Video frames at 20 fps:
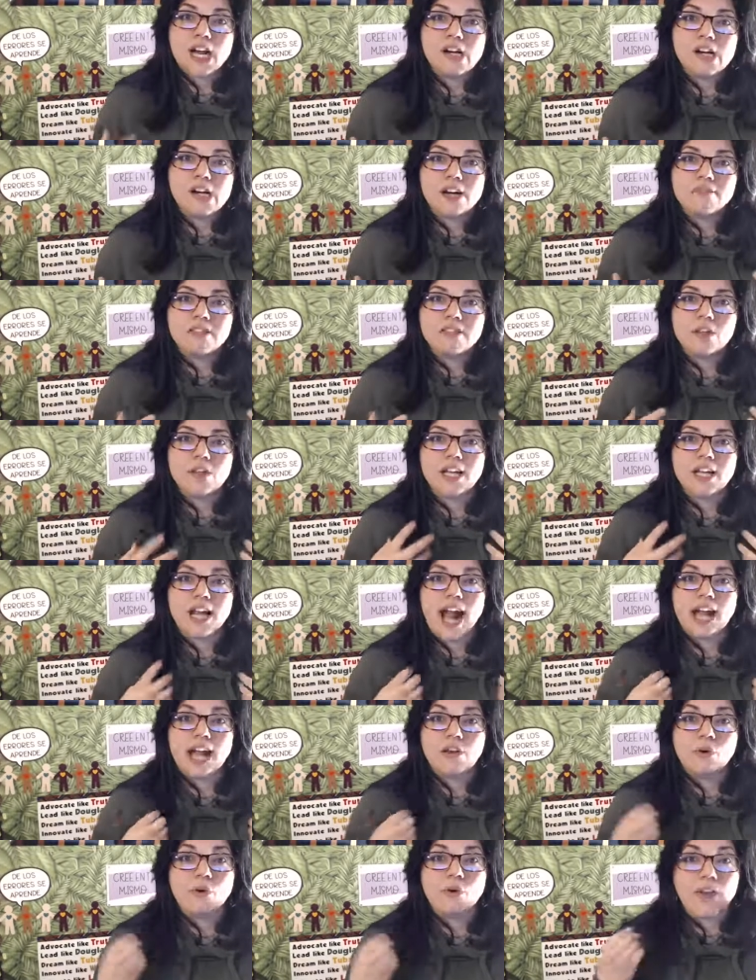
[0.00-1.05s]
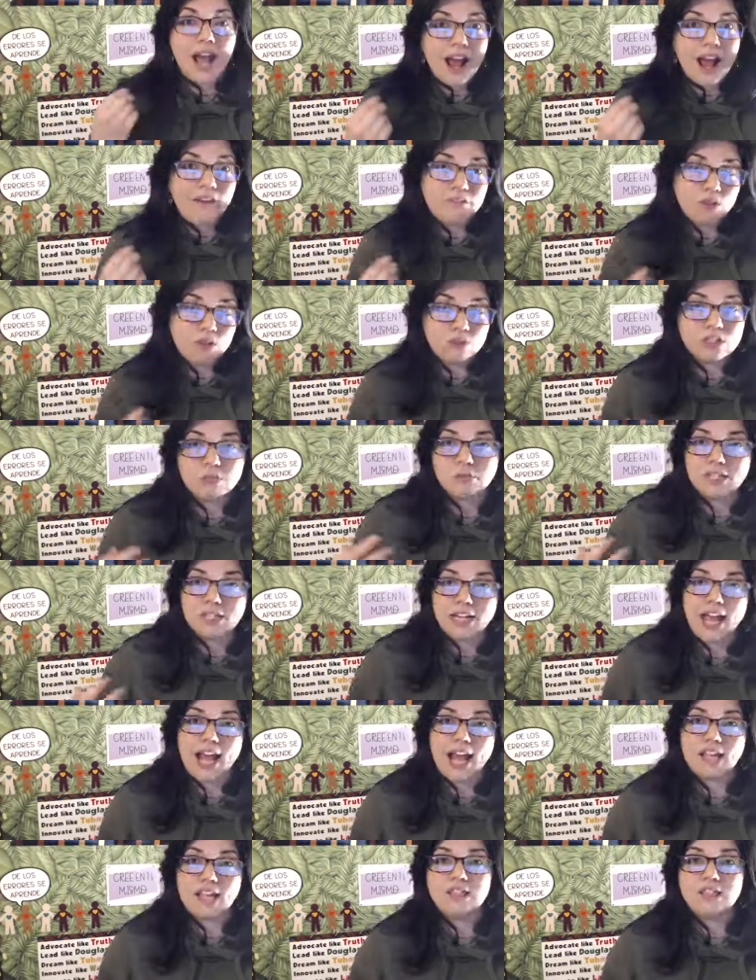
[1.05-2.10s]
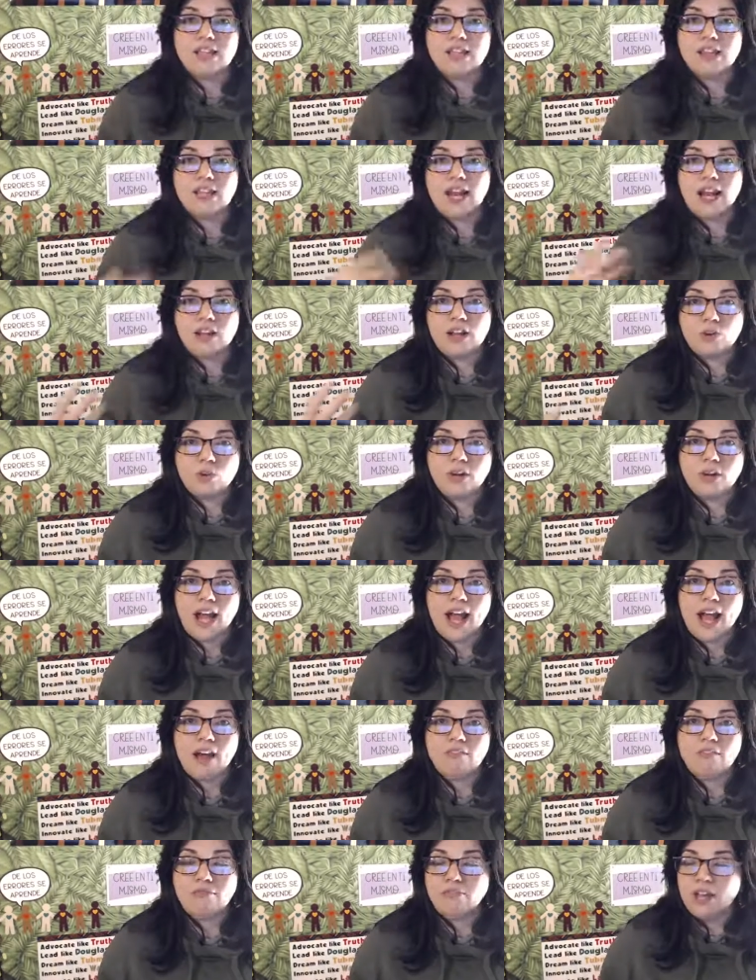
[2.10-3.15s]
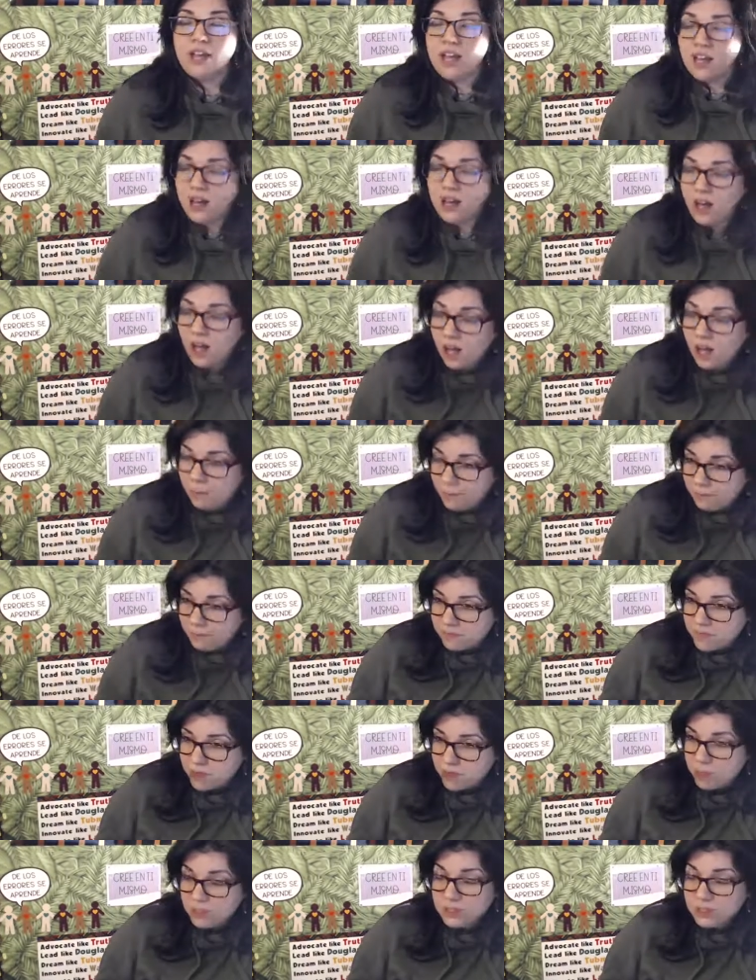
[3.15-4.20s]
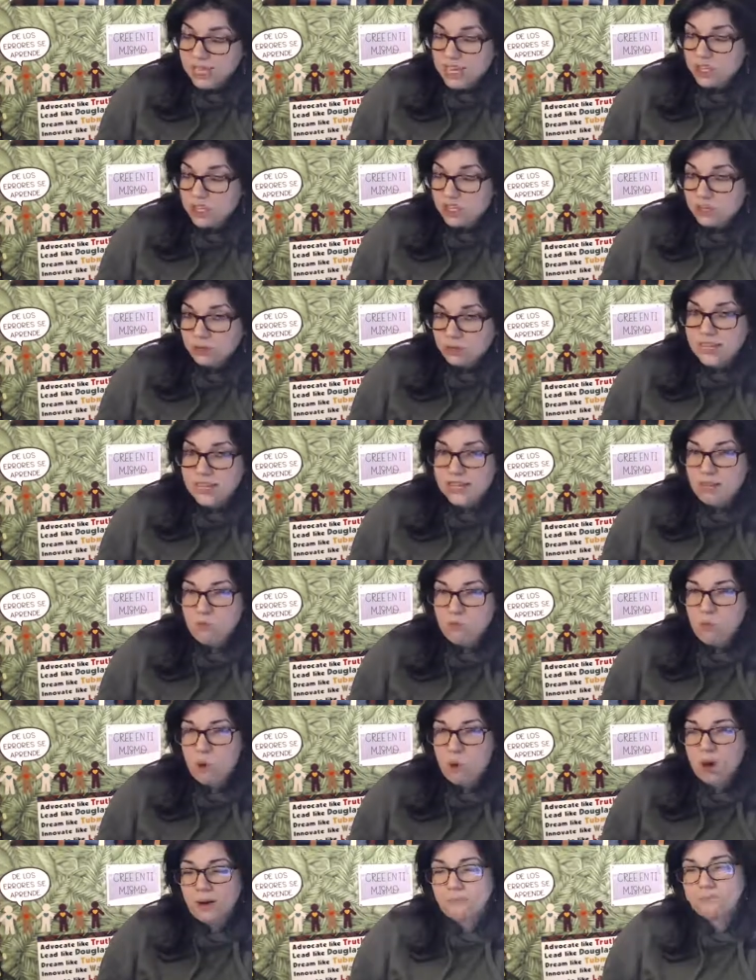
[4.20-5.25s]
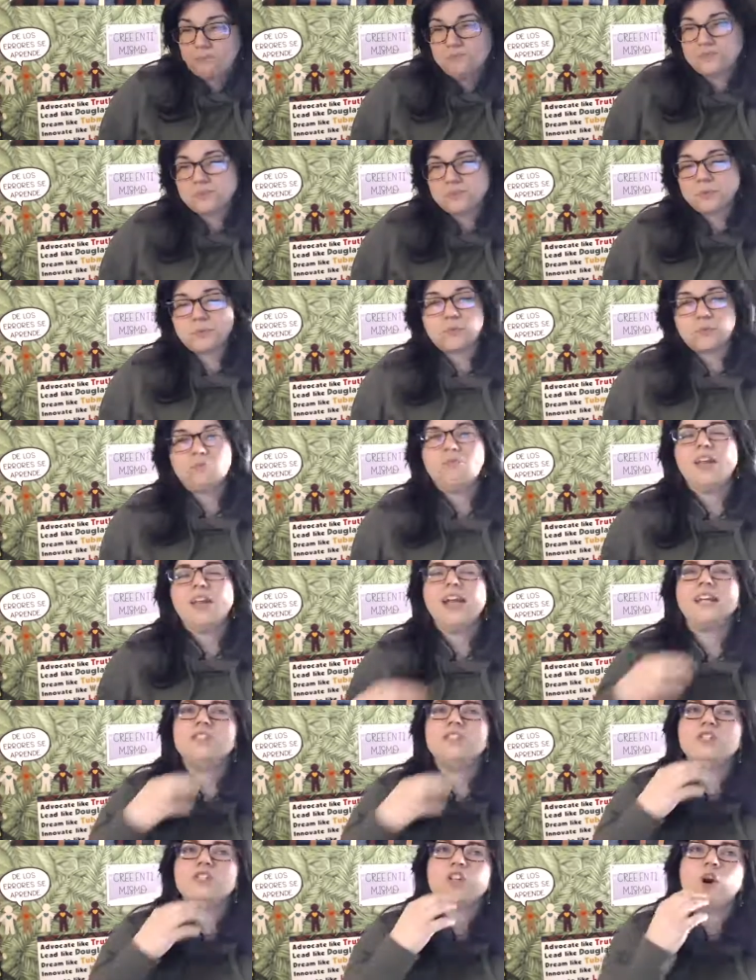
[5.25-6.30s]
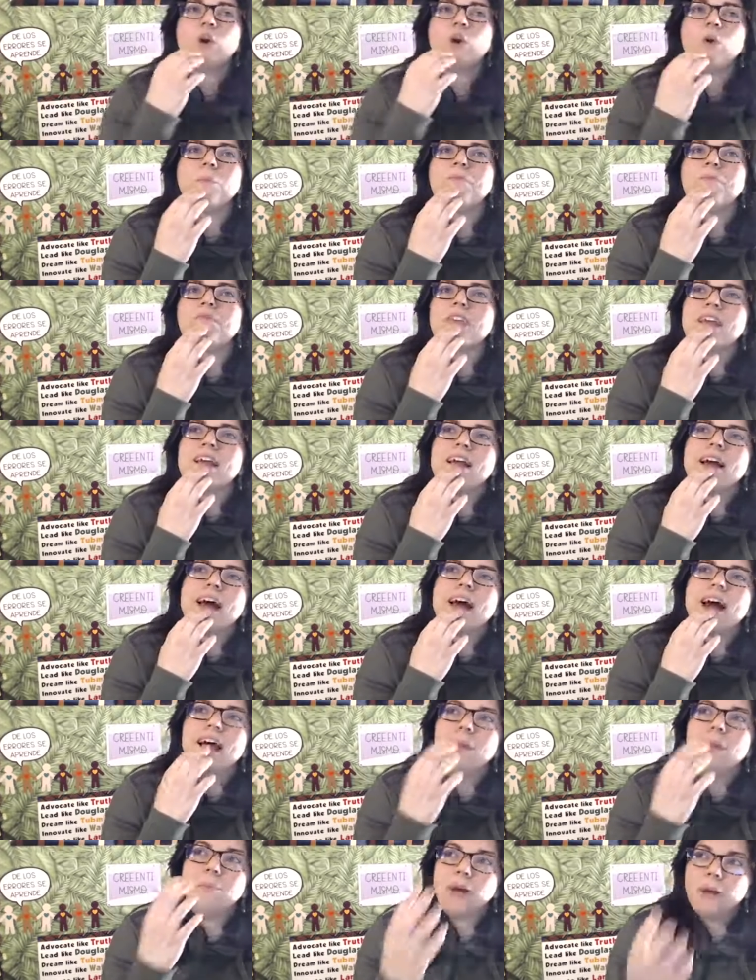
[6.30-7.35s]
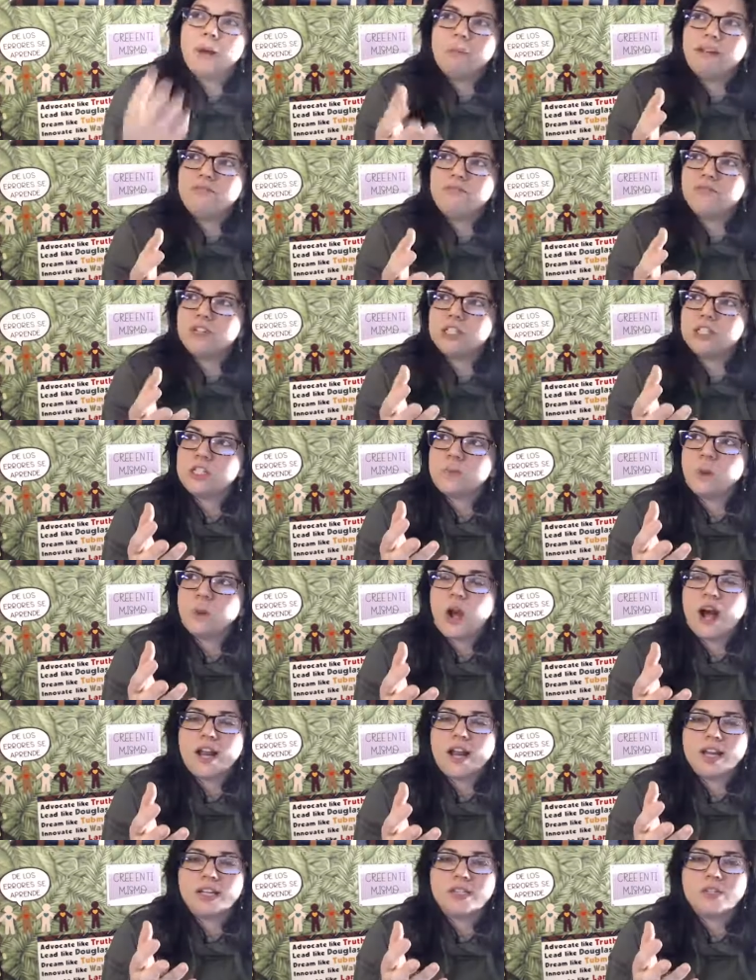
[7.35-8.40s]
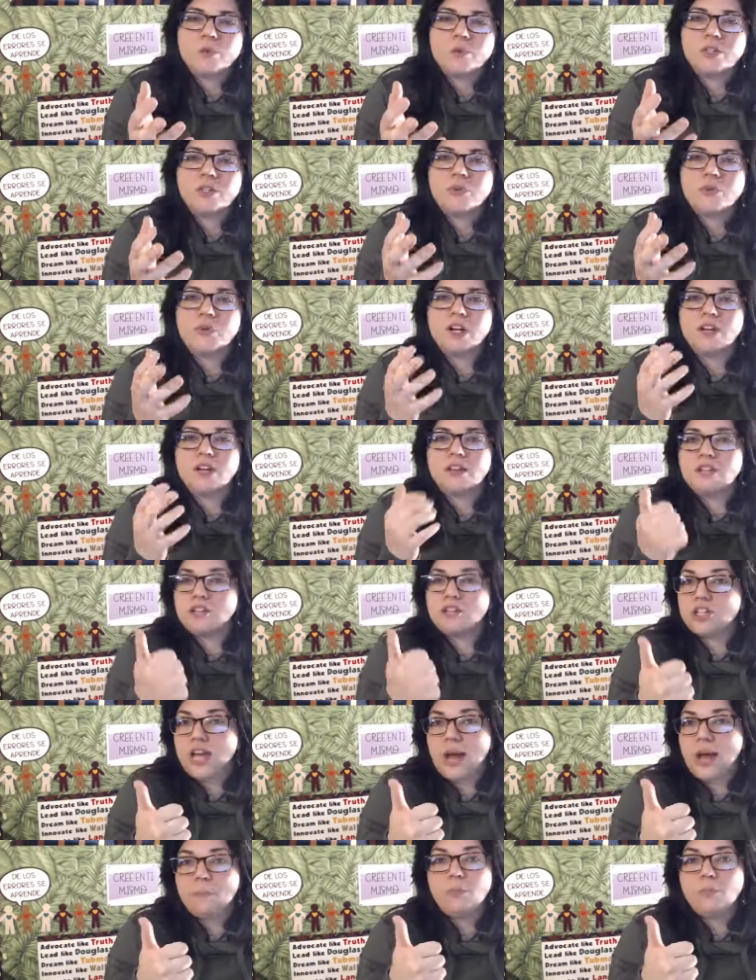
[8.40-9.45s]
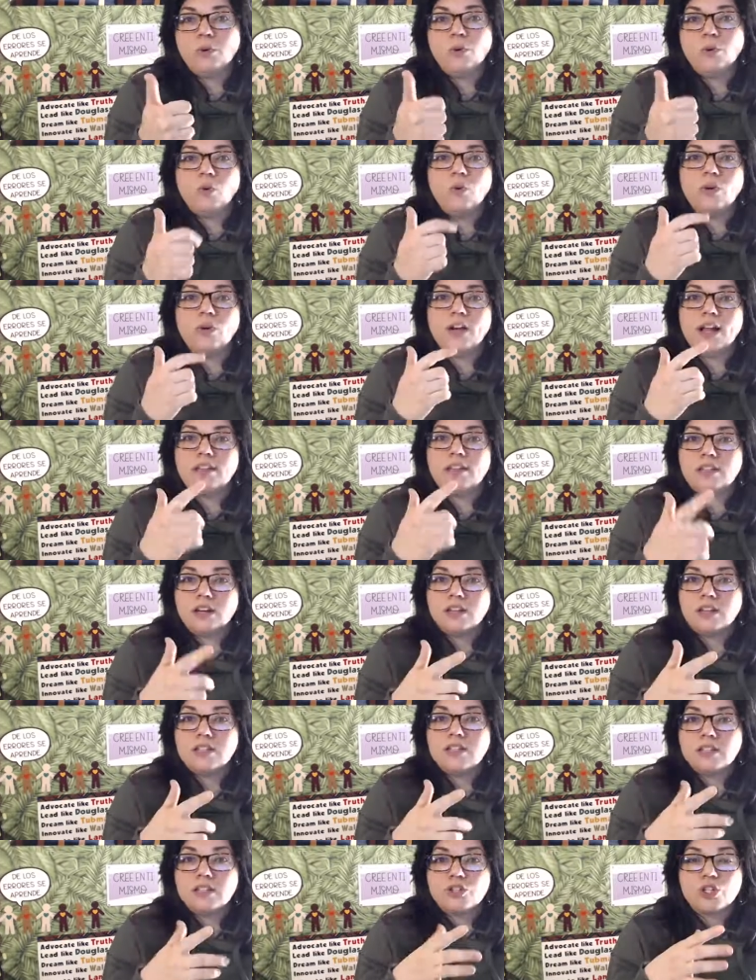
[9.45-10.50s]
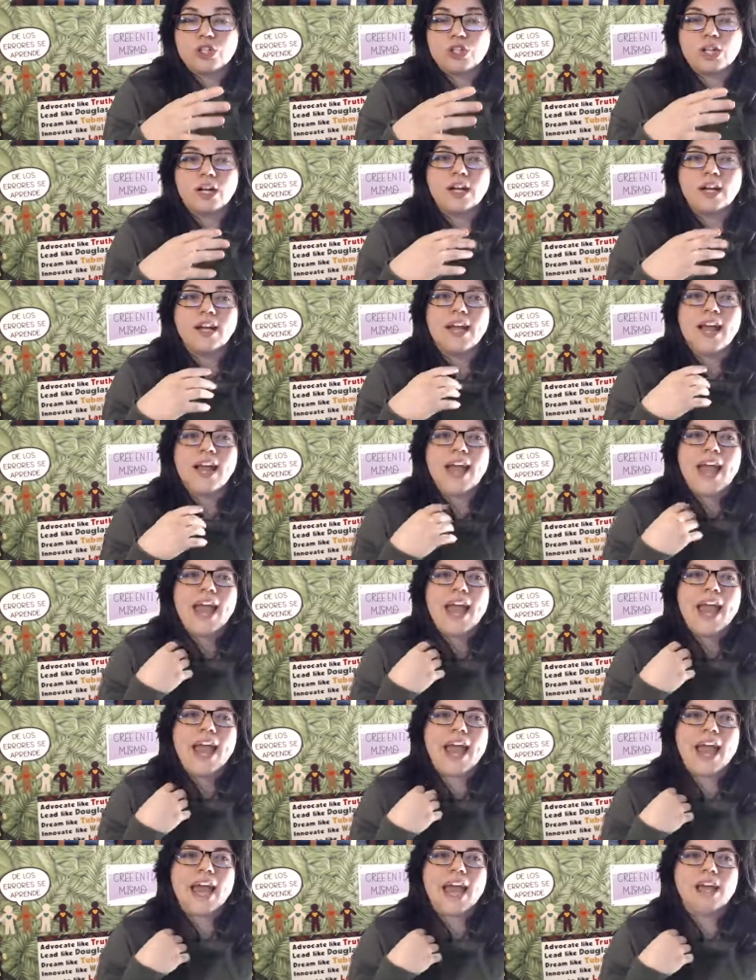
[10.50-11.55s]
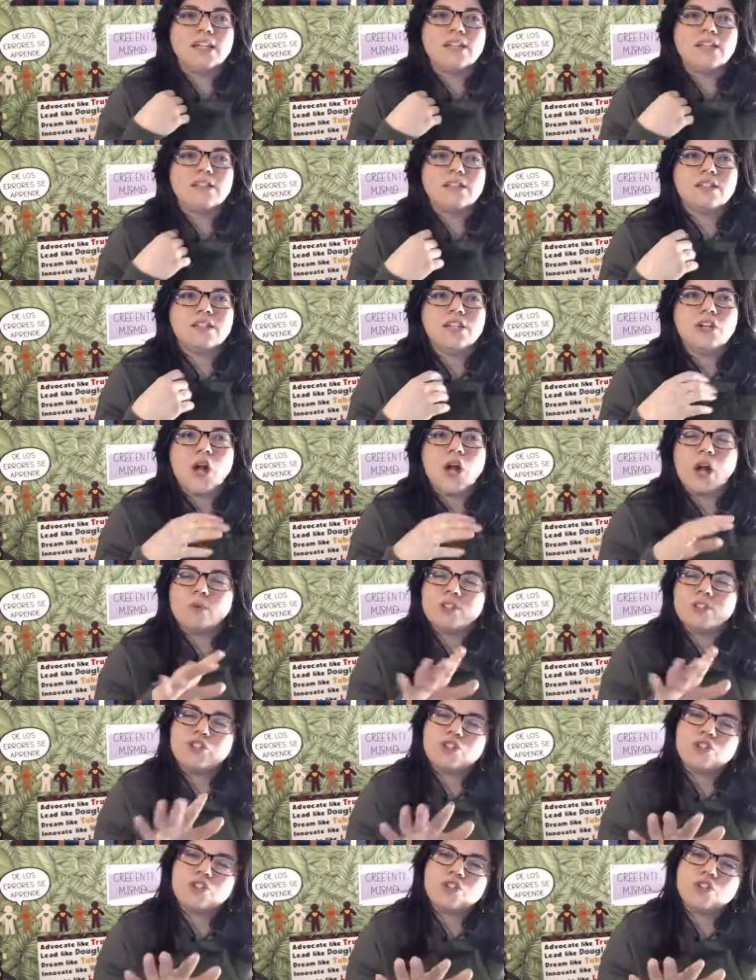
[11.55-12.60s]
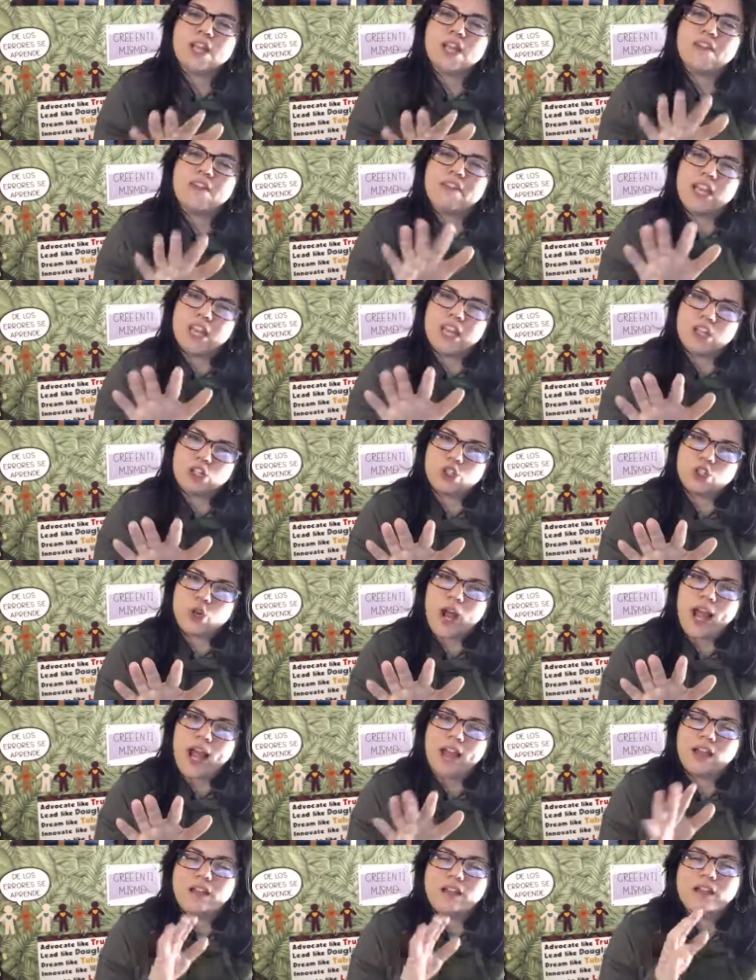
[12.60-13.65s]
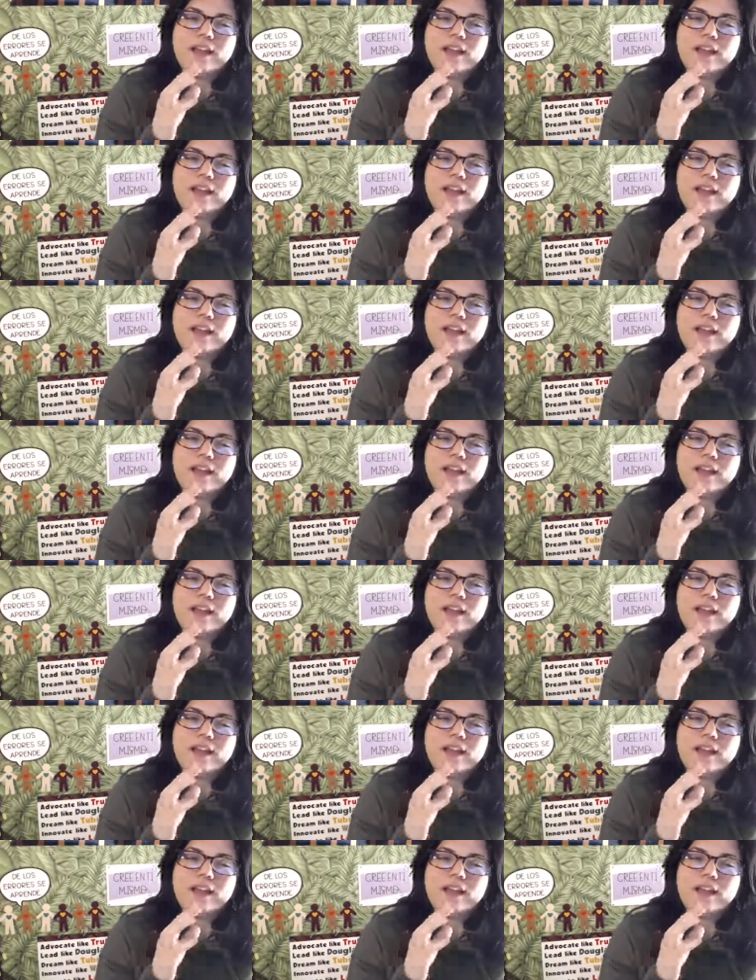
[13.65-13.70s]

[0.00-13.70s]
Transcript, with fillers: care of so that I don't have those split ends and that I don't have um, those issues anymore. And so I bought my first products, which were the shampoo and the conditioner. And, you know, I was just giving it a try.